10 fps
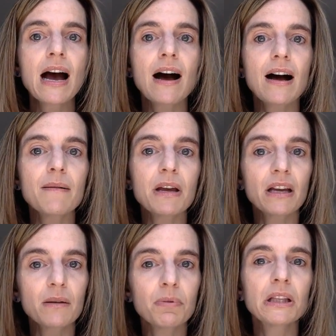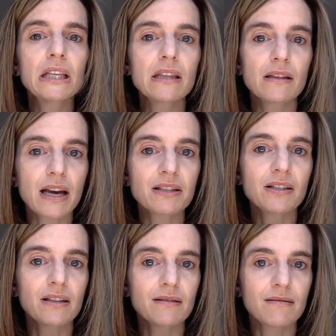and complete the
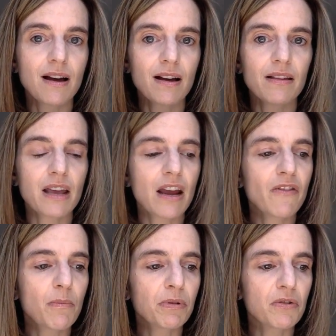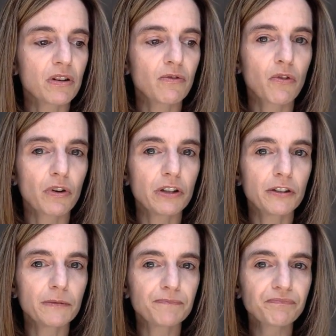lesson that I've uploaded for
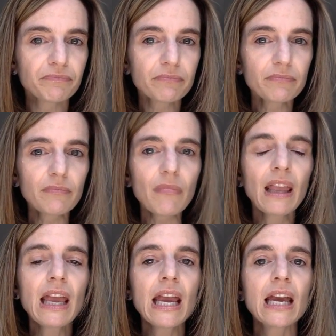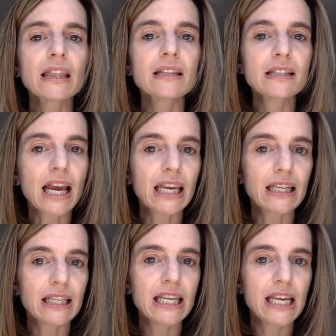you. The
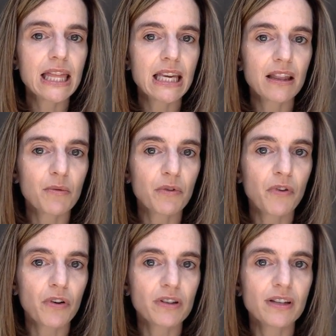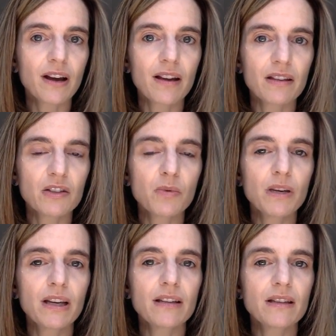second key thing that we're focusing on this
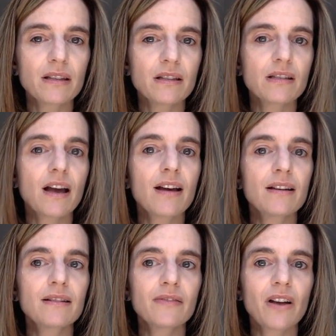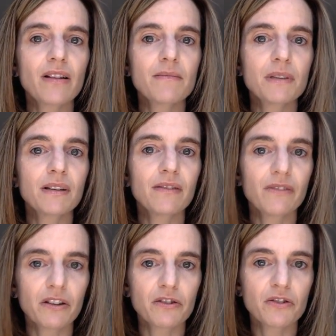week is the design and development of
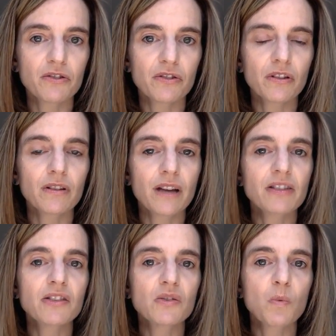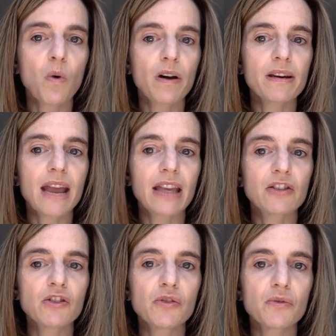Literature Circle Lessons 1
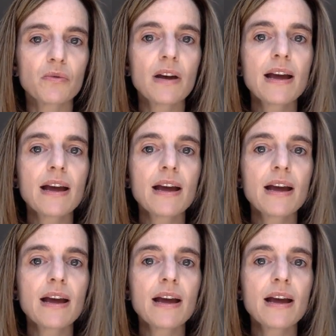and 2.